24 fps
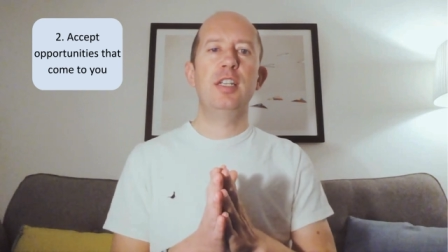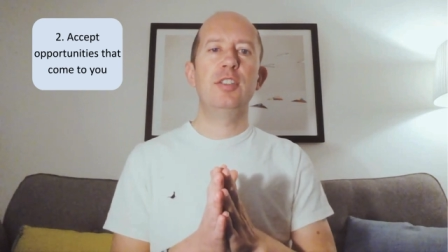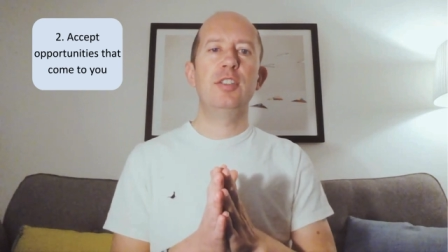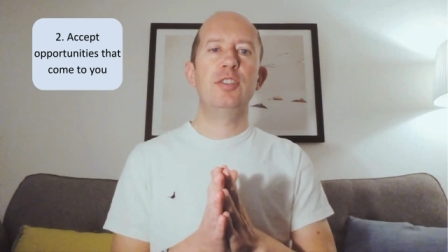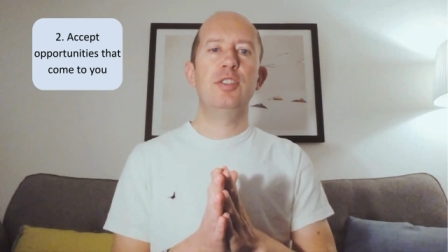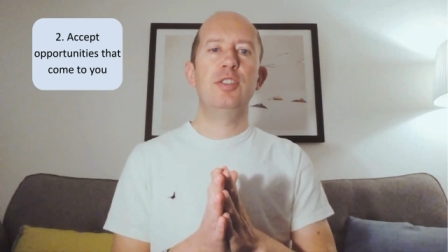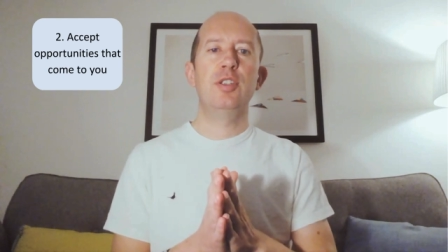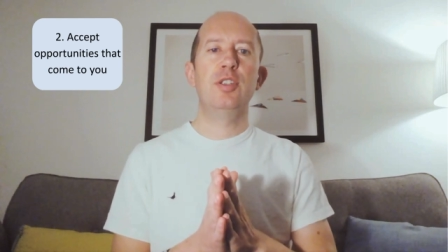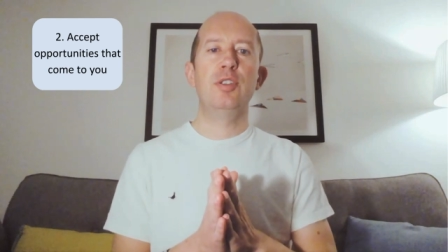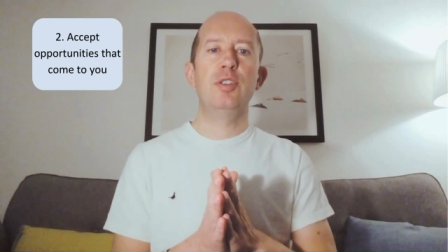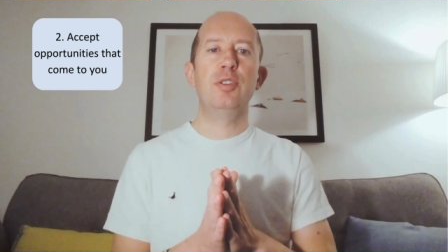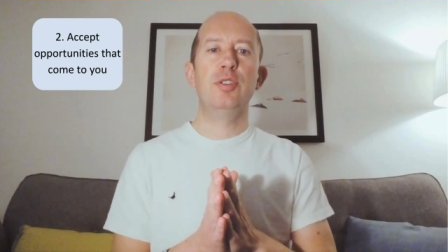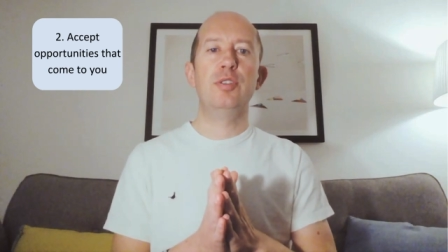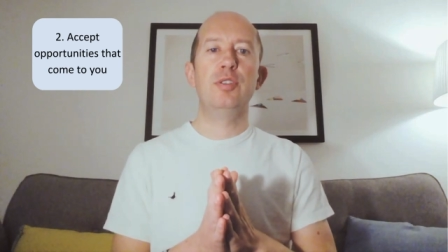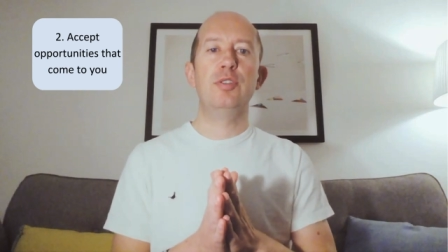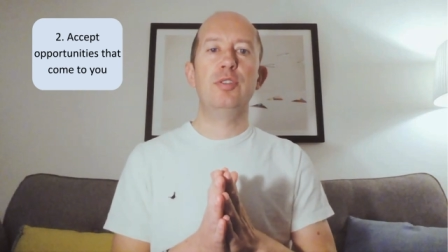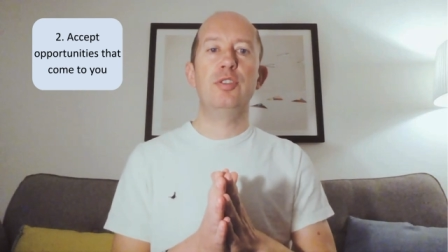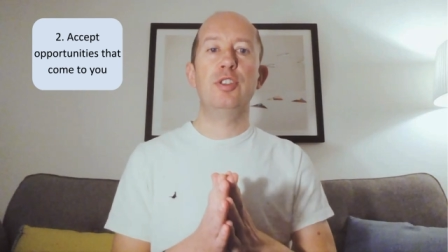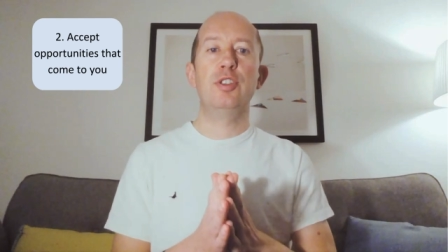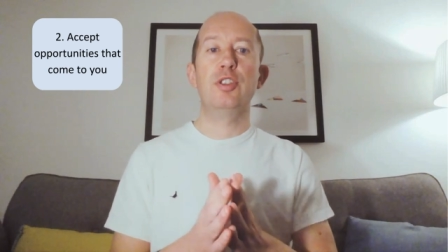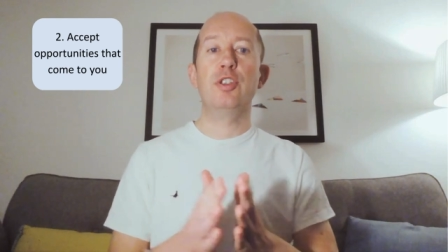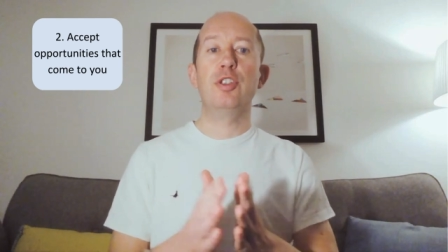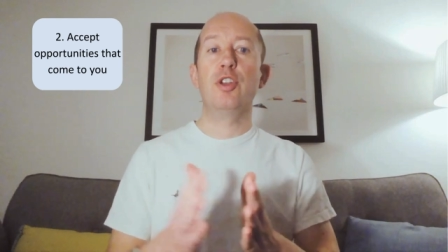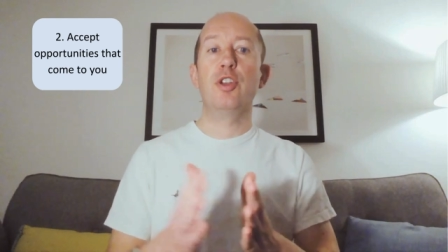to
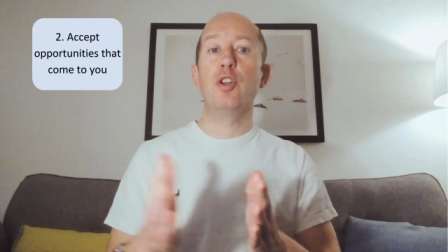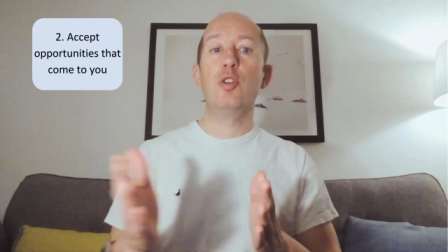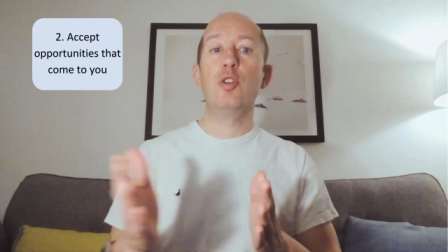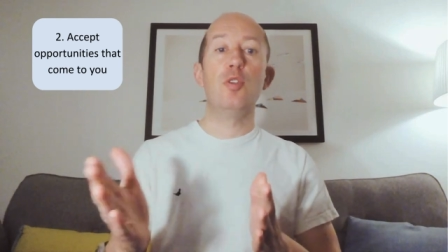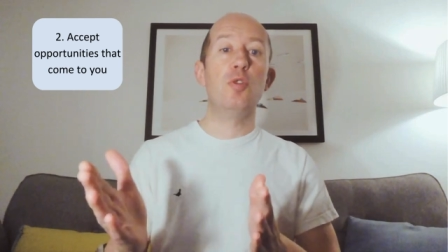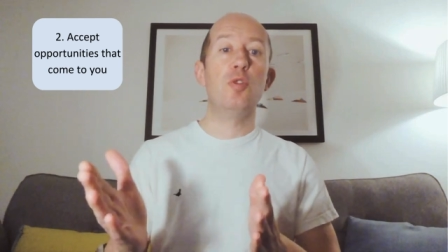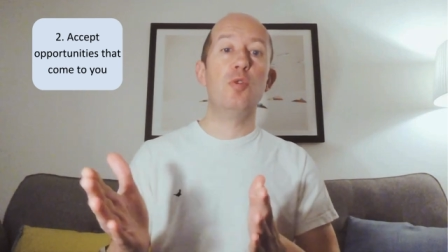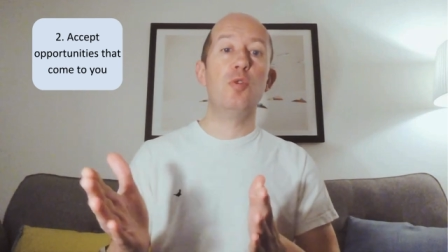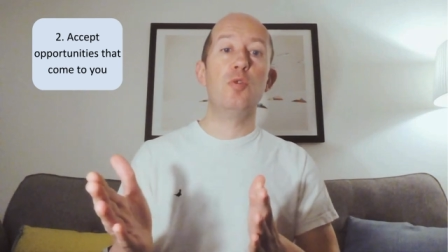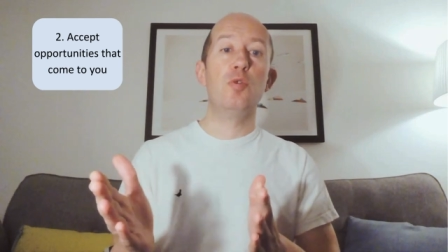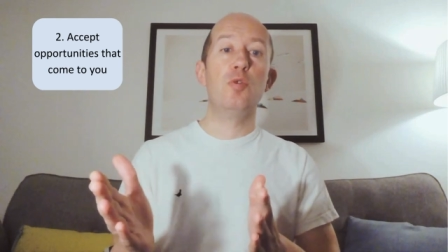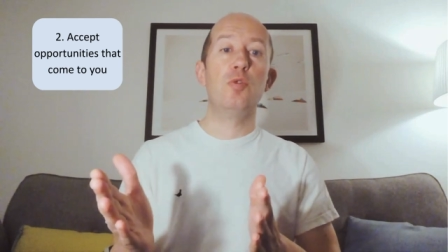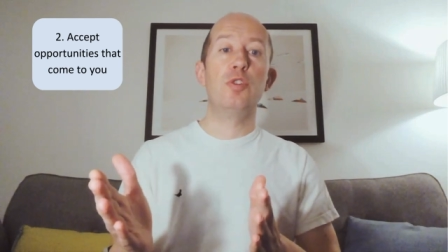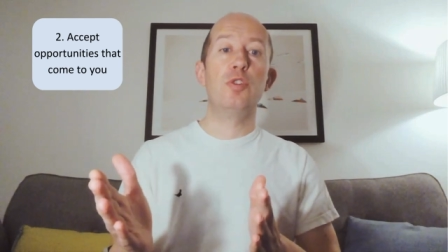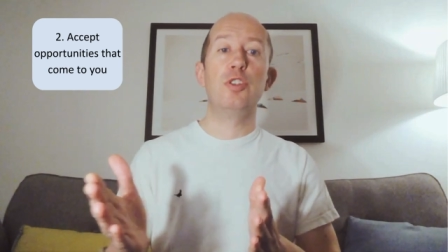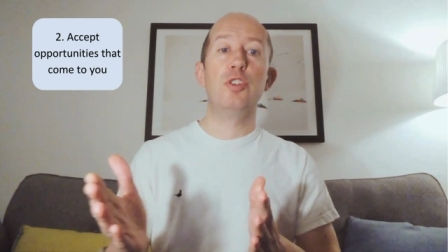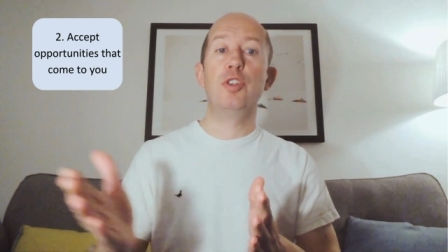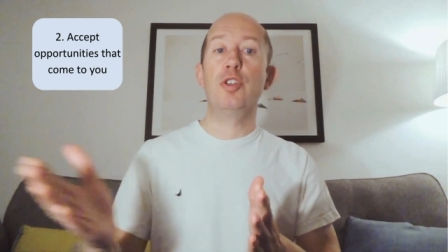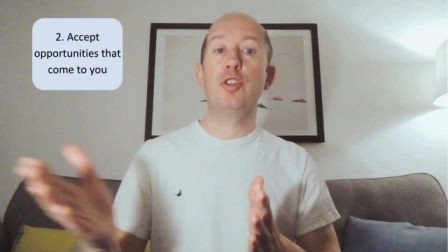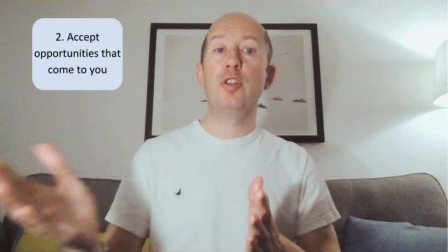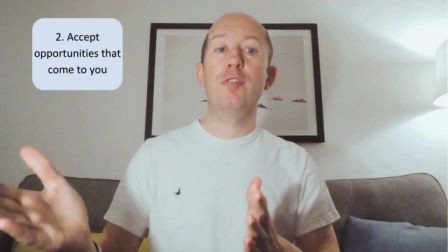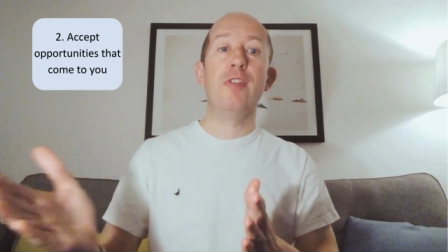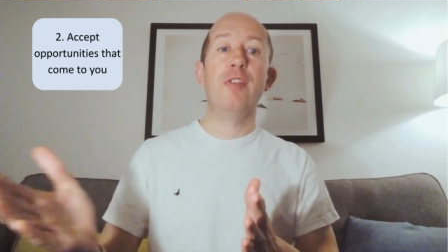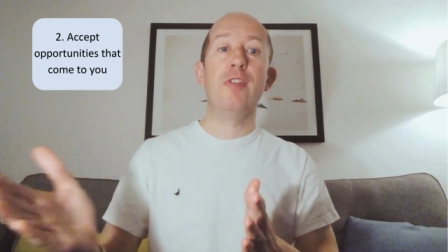to go
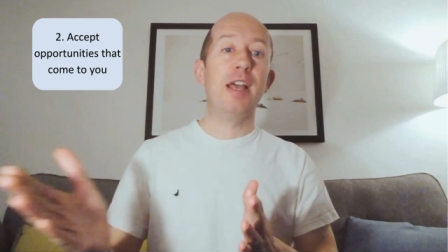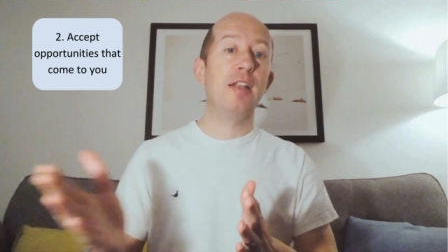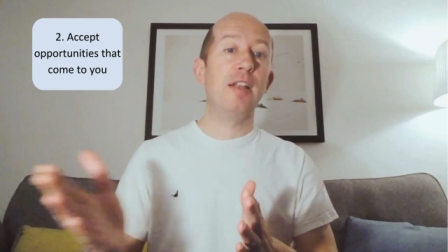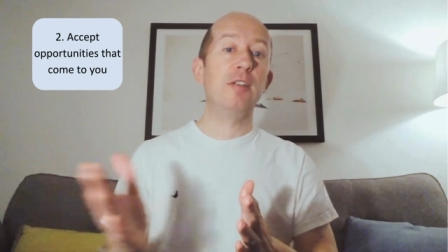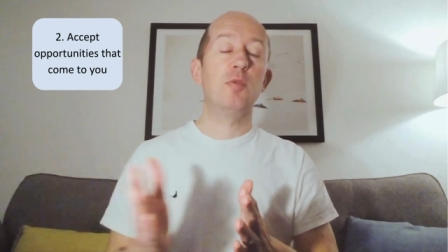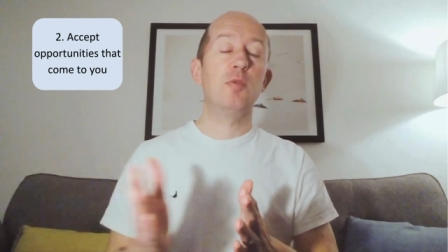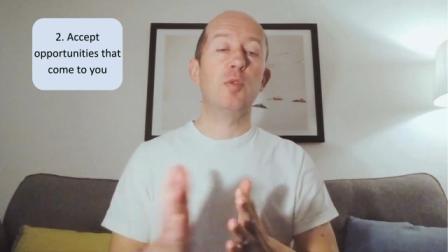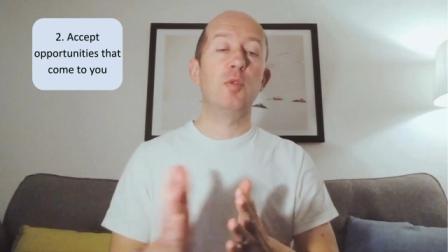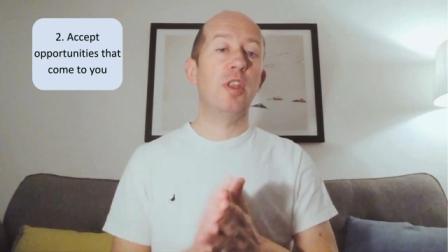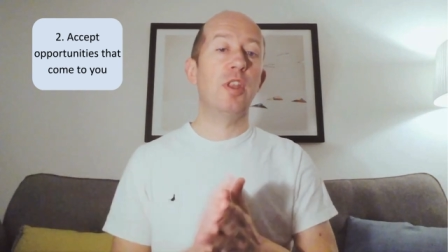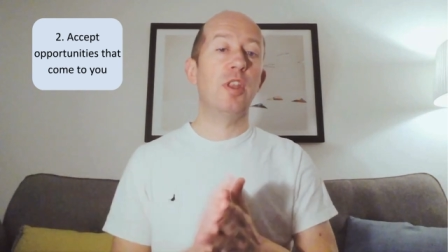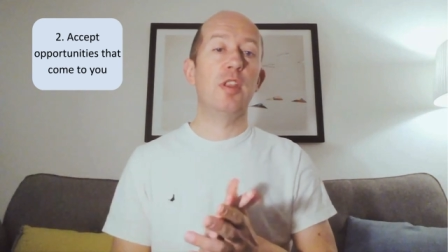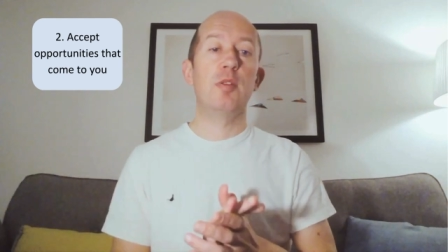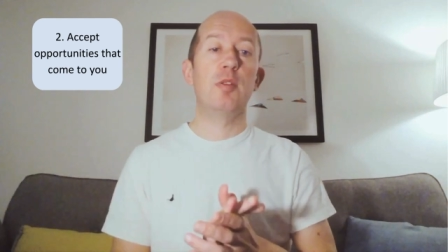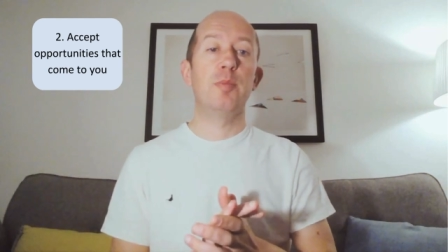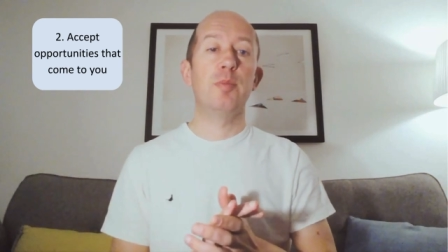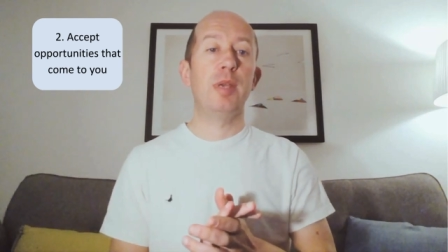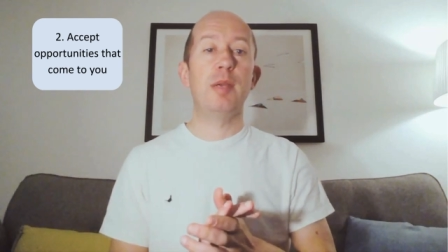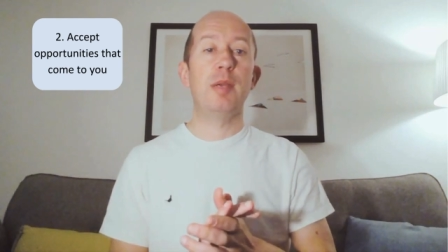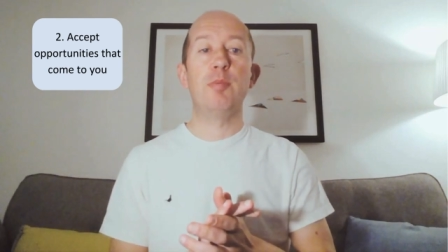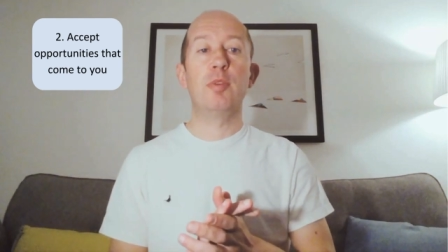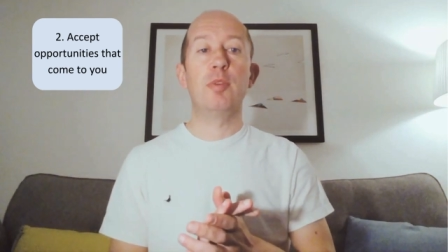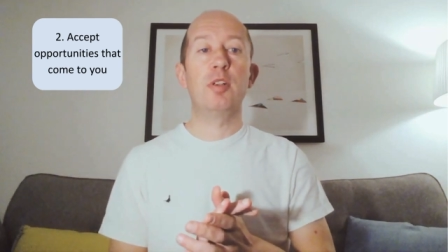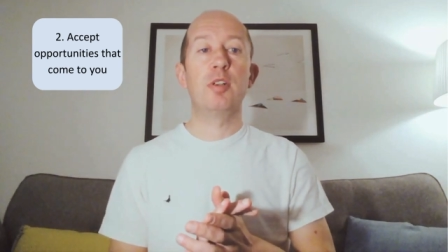to an event with other
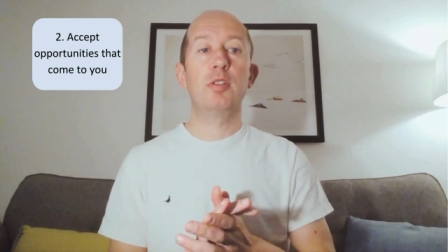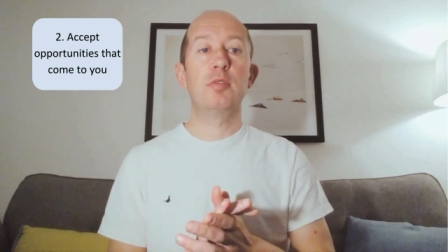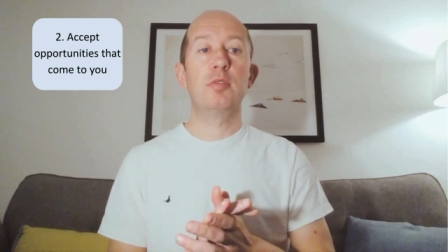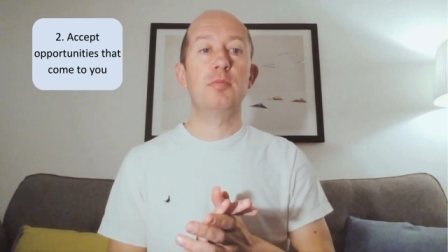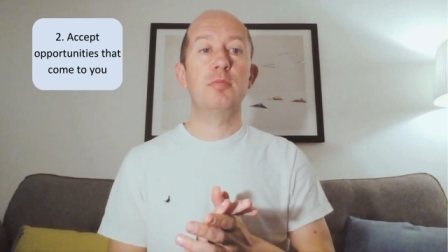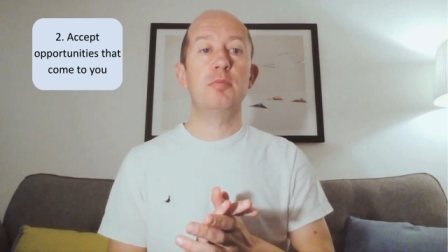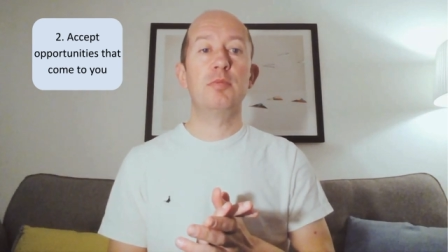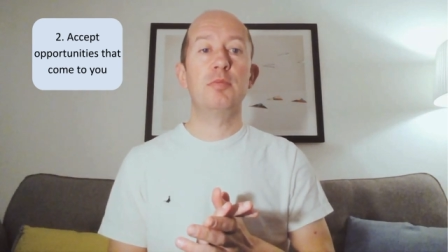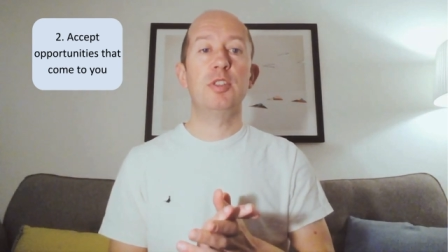people.